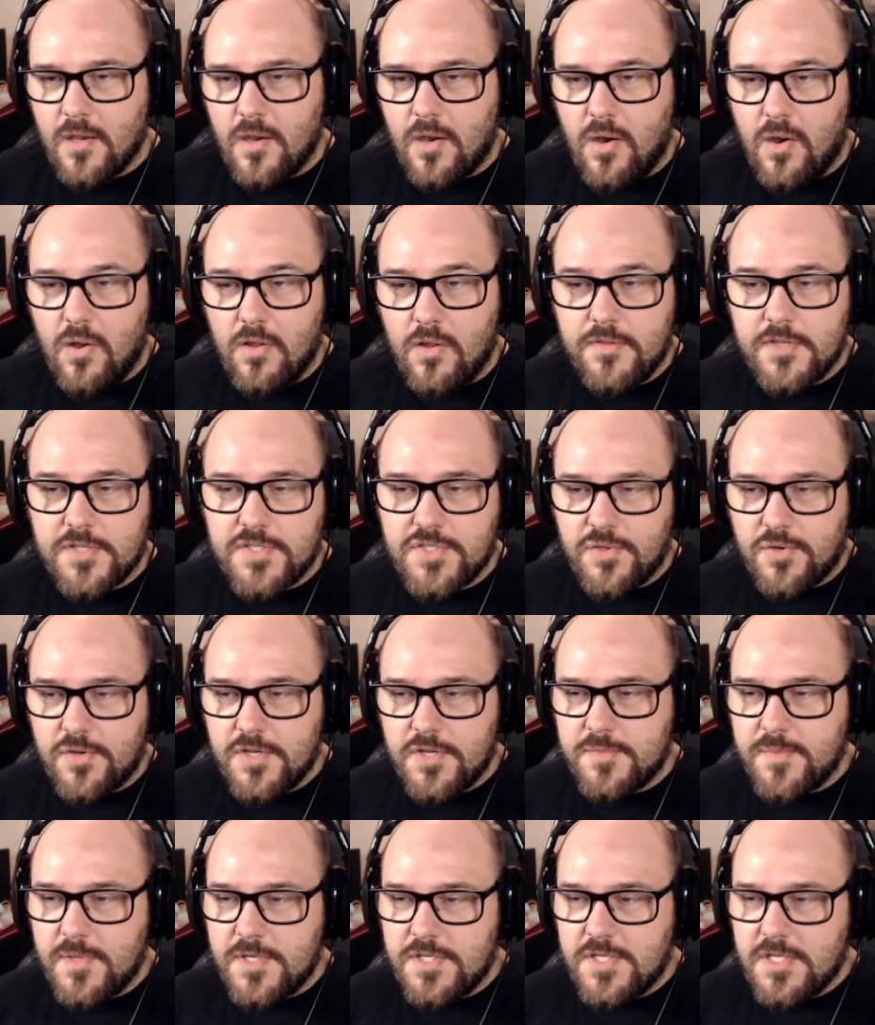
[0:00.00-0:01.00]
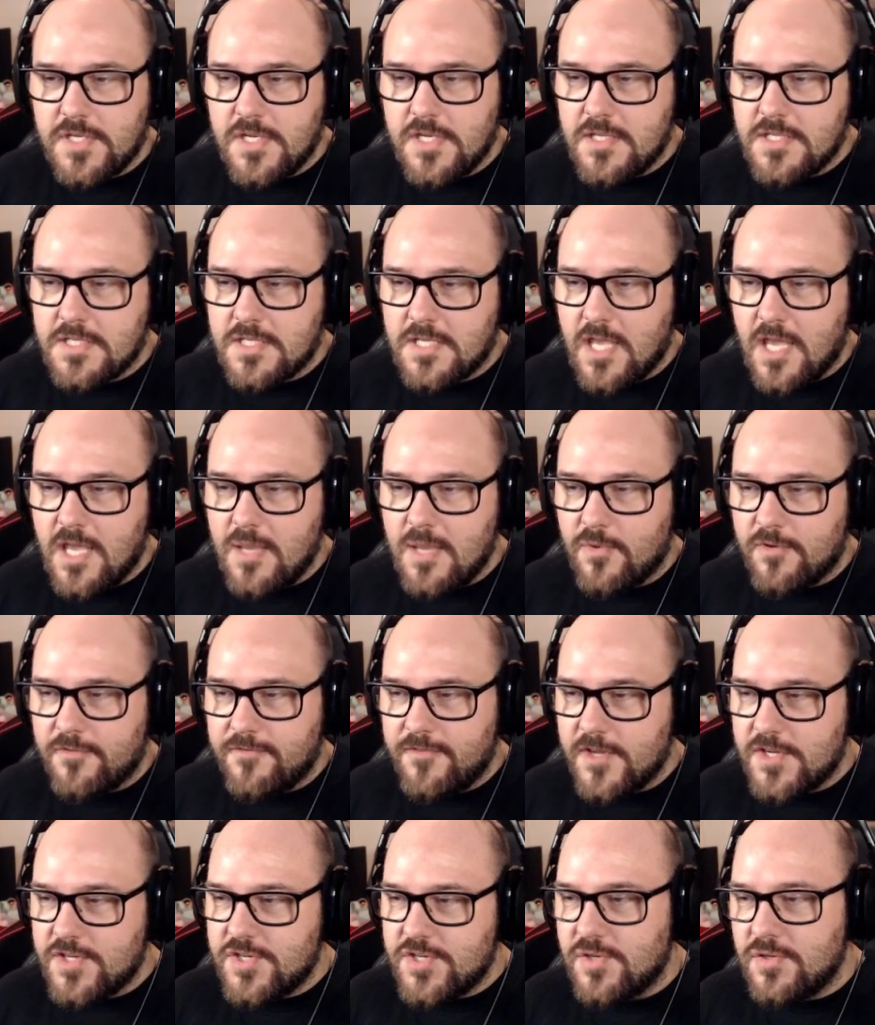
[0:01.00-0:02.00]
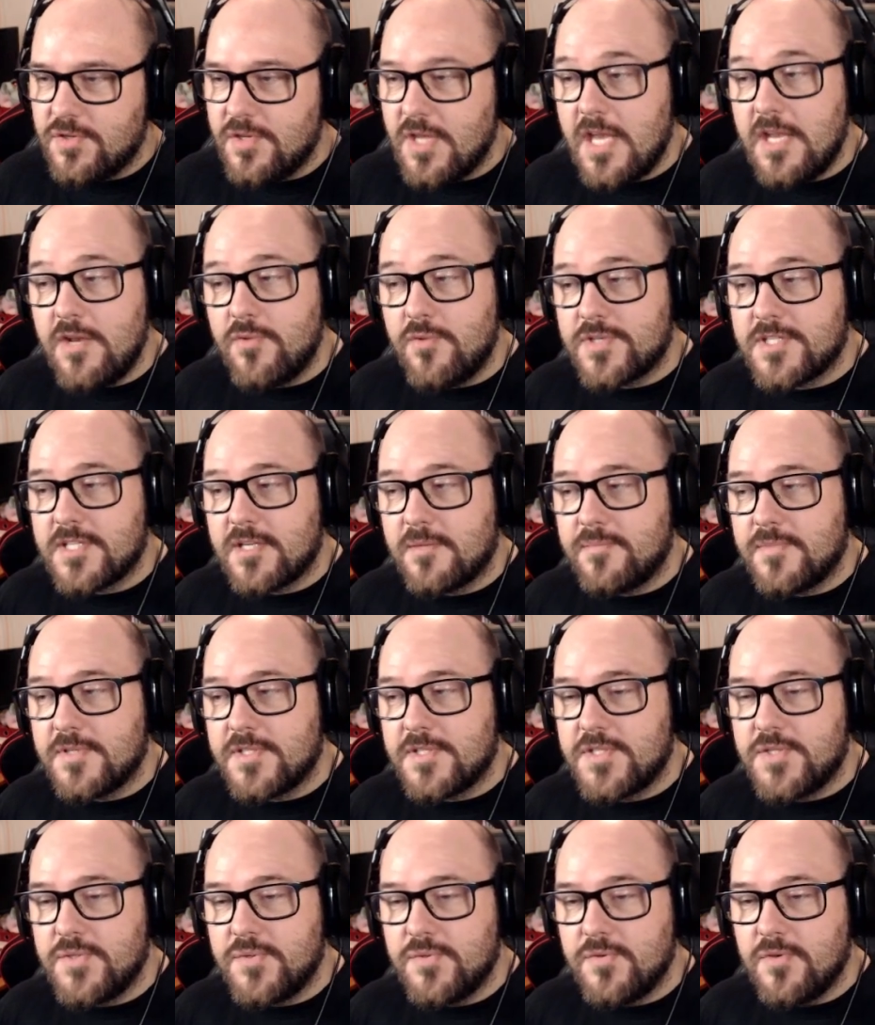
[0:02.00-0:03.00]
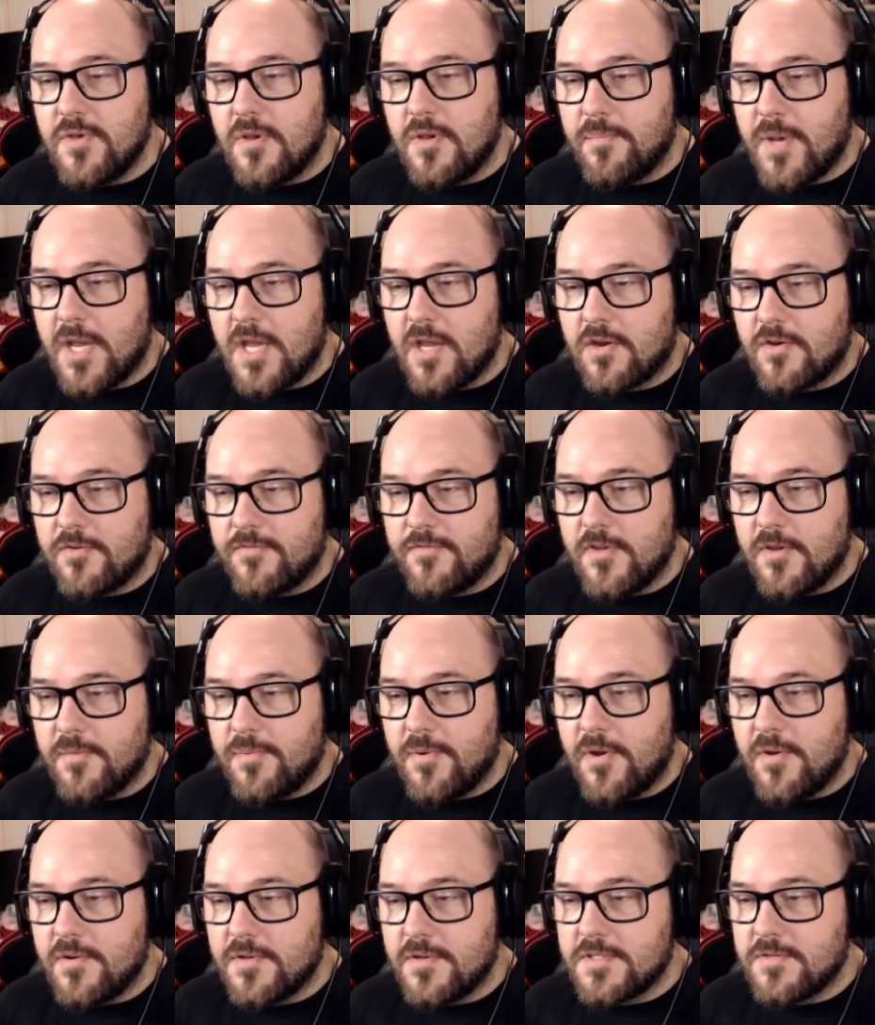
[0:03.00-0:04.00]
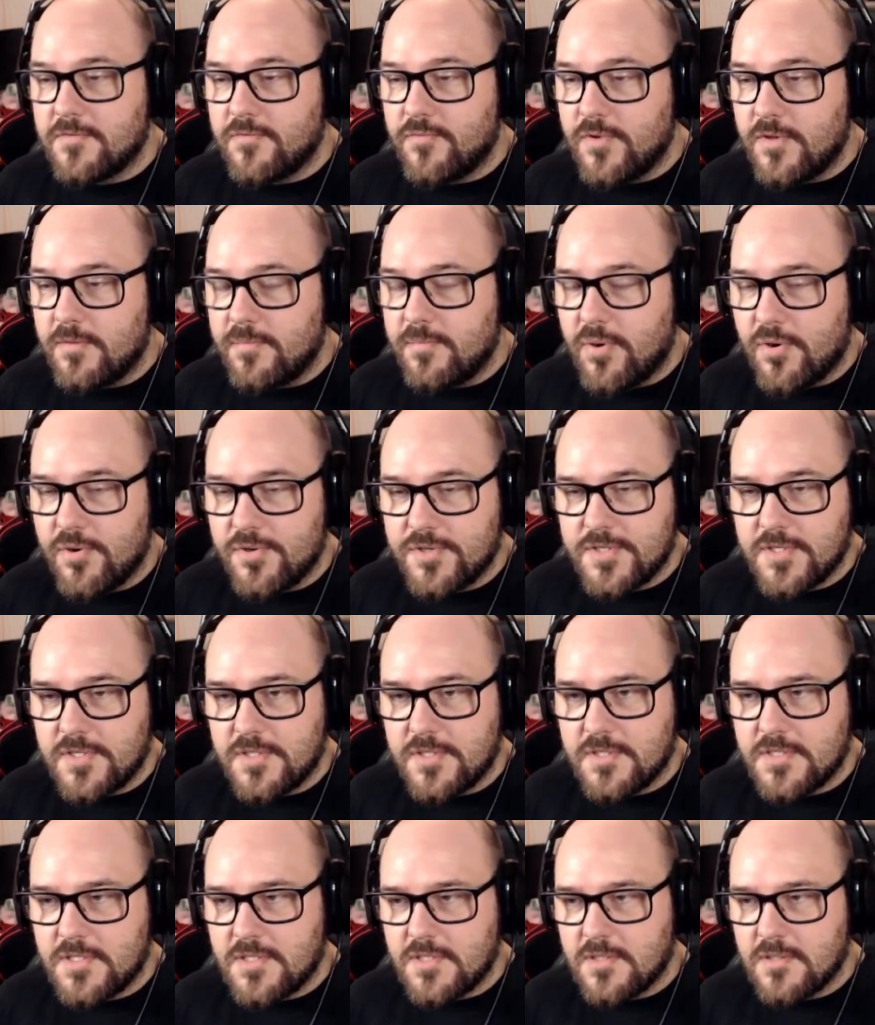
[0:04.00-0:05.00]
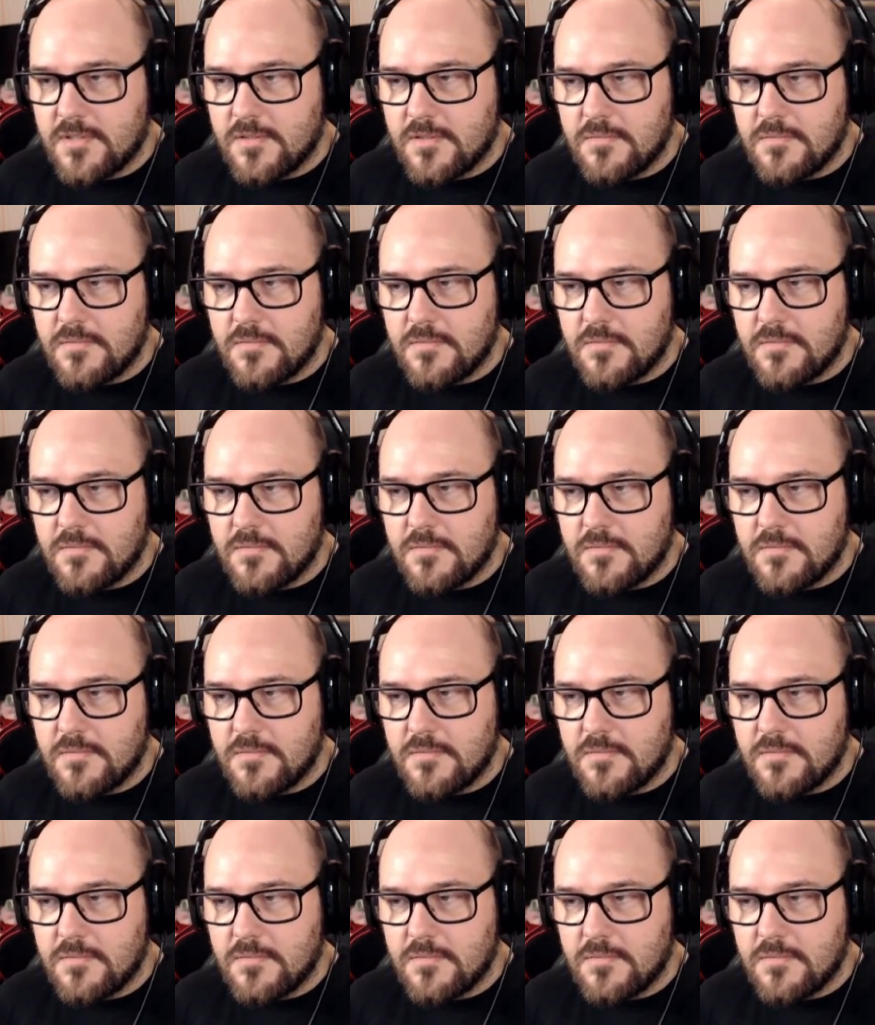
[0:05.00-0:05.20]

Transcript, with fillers: All the stories mentioned in this game are fictional. Any resemblance to a biography appearance of real persons,